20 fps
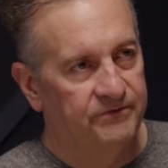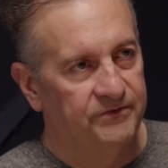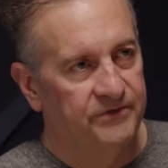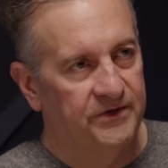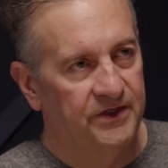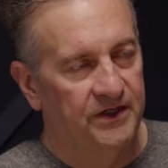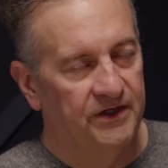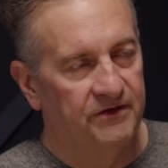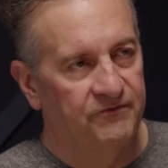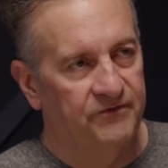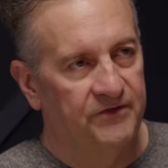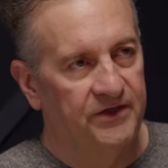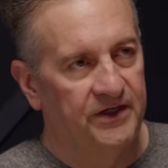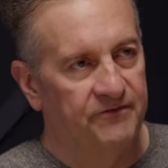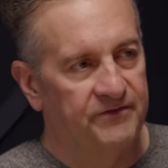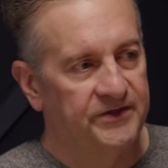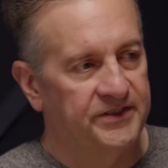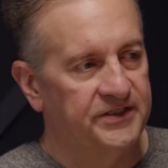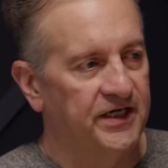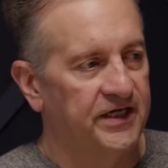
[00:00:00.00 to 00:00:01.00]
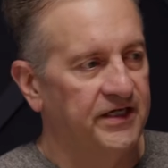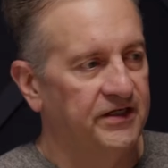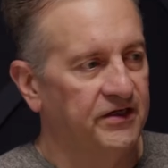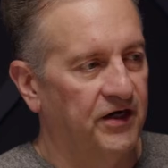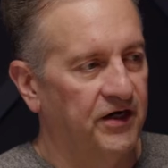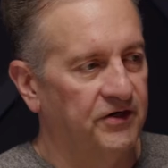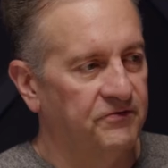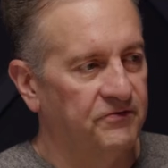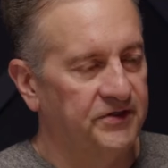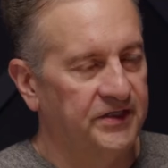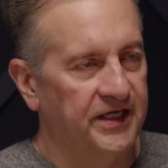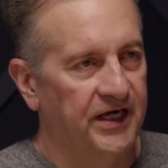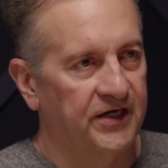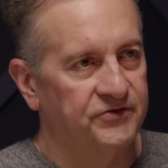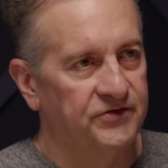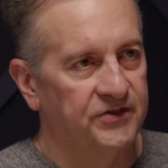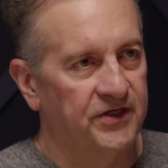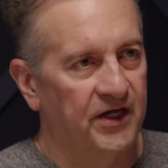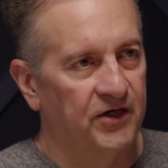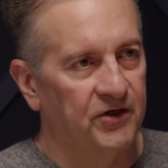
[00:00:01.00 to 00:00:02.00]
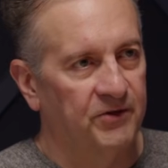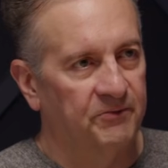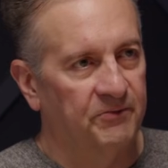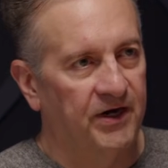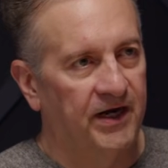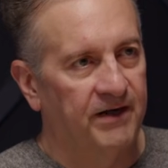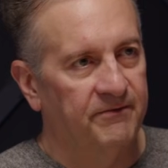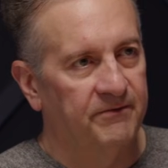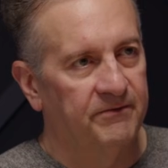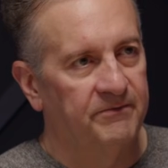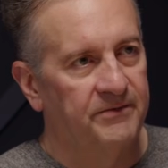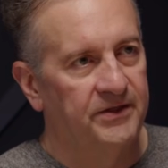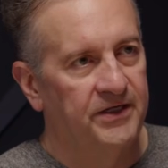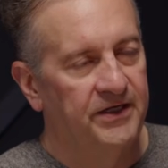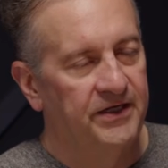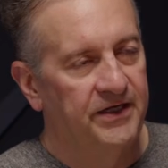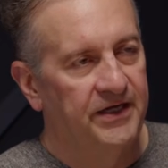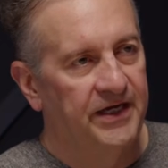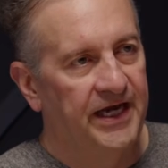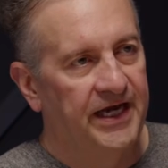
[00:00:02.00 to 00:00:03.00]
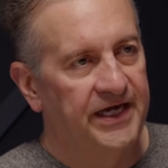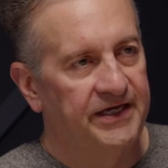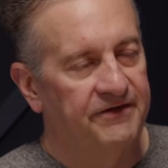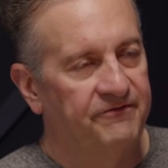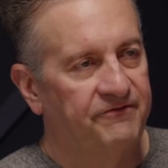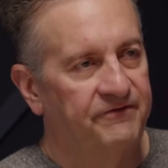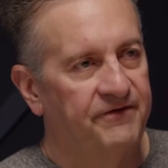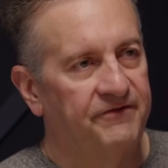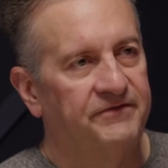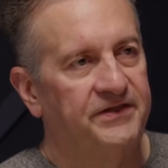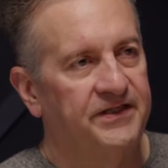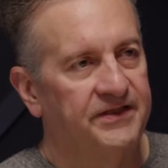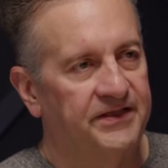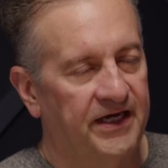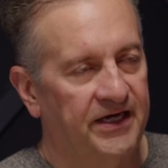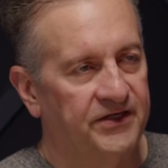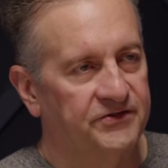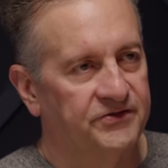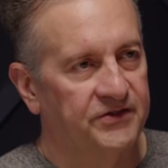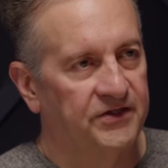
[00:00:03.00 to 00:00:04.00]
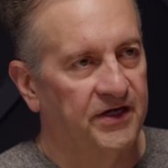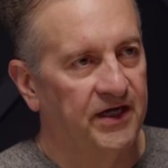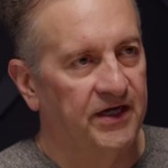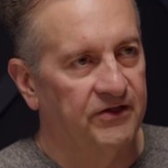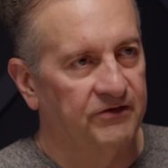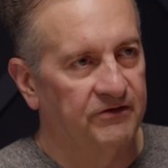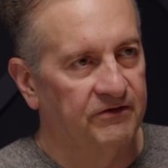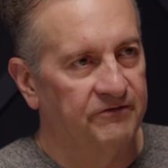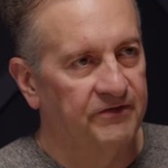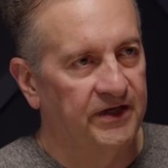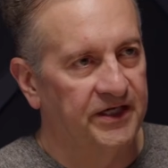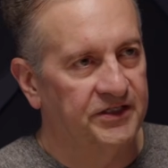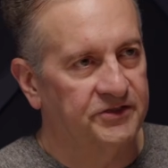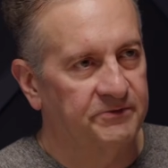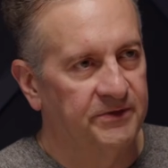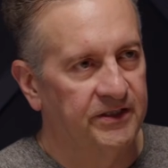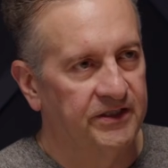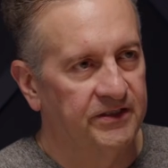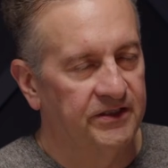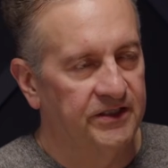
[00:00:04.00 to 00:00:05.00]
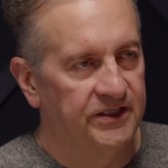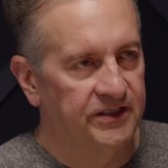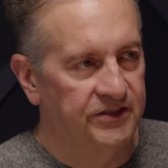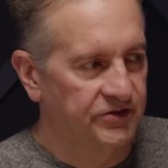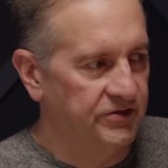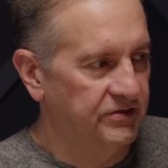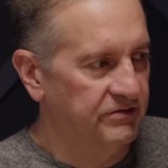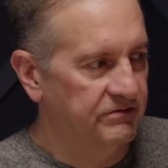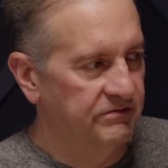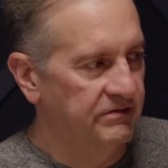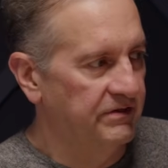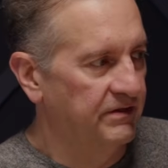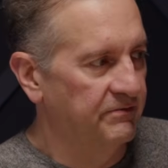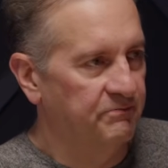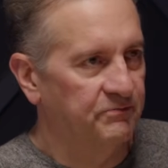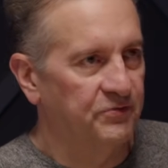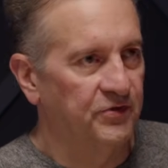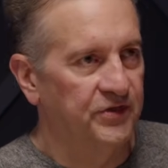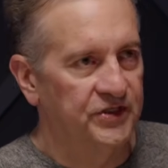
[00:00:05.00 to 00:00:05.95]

If it's a $100,000 problem, a $50,000 investment is a pretty